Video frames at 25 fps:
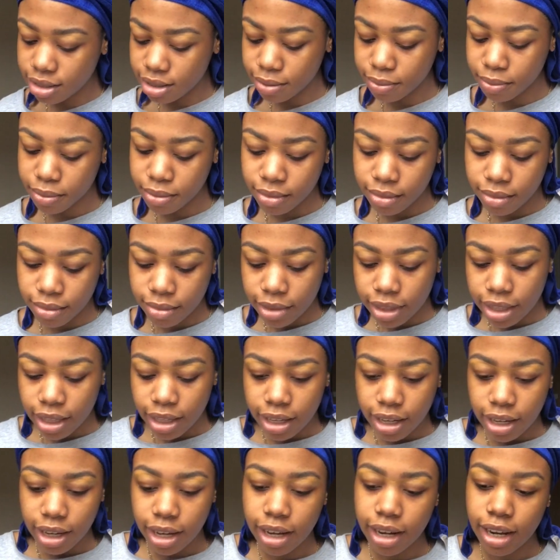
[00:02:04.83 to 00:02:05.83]

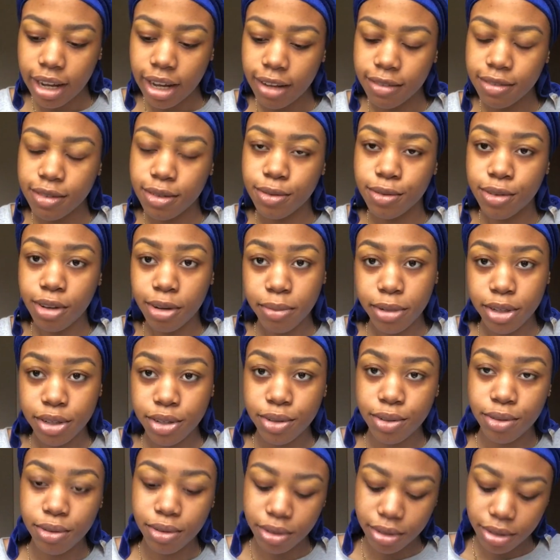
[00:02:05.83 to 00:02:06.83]
and I have to rummage
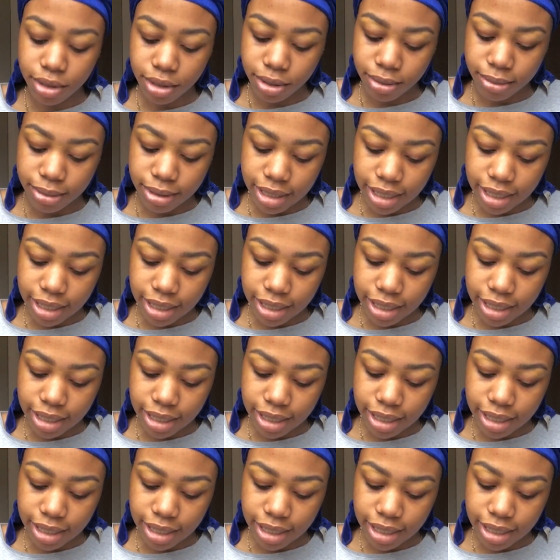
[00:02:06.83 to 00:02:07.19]
through them